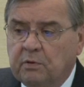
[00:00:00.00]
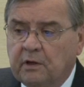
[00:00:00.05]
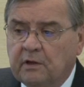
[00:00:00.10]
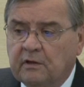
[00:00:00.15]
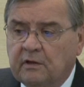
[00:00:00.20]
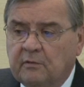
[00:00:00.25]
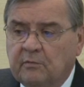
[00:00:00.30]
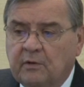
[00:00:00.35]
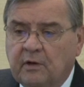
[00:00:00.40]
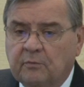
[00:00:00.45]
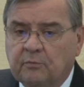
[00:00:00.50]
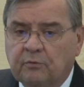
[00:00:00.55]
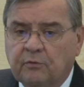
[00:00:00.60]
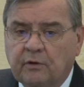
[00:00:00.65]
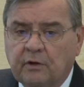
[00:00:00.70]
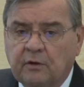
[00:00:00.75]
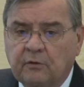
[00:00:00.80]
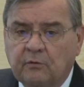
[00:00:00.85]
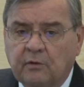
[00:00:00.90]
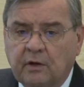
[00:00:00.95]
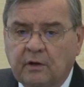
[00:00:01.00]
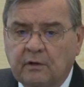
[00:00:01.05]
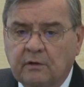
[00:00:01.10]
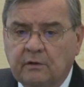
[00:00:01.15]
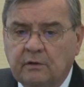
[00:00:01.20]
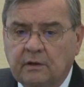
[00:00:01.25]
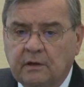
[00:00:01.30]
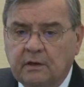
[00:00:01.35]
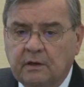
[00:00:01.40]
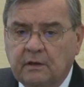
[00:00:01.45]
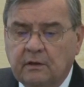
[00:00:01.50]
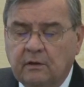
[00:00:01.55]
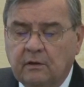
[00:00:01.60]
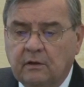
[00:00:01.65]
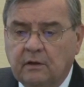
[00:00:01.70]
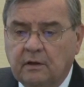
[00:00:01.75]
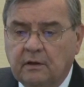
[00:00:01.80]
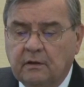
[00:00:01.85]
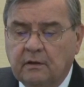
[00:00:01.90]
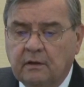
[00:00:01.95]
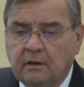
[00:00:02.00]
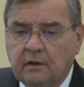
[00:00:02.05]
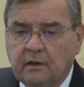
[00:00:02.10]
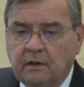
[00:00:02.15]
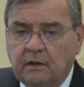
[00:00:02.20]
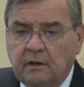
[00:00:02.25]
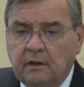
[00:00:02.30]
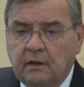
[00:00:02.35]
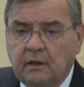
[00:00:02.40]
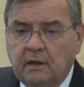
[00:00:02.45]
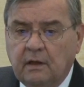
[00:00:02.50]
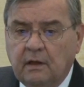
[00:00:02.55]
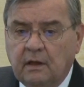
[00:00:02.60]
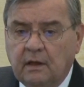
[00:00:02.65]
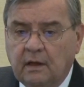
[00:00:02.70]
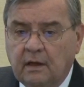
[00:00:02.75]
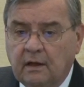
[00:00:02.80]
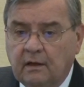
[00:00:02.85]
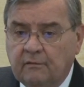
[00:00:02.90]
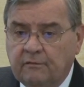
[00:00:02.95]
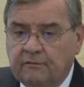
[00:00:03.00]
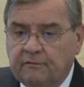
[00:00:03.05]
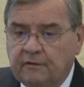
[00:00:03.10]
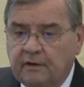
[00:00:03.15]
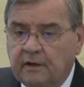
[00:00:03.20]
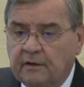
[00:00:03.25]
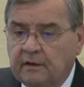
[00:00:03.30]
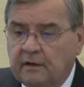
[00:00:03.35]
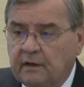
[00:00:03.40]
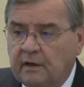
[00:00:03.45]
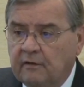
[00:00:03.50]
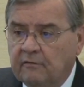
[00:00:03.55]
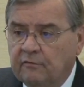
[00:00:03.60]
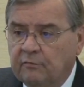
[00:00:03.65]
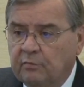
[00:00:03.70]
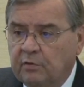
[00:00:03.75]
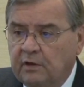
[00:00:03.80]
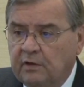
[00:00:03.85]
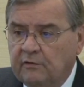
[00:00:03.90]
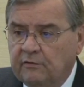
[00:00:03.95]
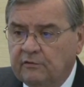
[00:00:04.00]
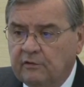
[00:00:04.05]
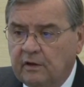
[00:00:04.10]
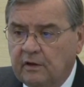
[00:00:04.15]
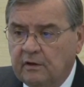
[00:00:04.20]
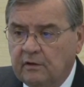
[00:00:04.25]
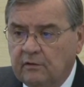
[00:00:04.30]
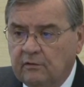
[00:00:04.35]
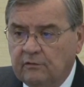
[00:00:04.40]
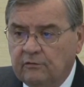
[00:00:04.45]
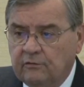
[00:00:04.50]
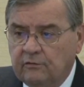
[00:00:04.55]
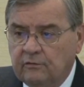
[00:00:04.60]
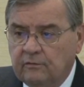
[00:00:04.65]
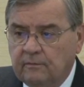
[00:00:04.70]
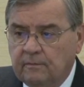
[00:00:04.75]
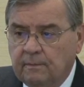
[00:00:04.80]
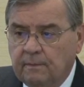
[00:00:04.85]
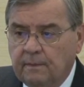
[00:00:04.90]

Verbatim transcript: pick them up pretty readily on the F and the FP scales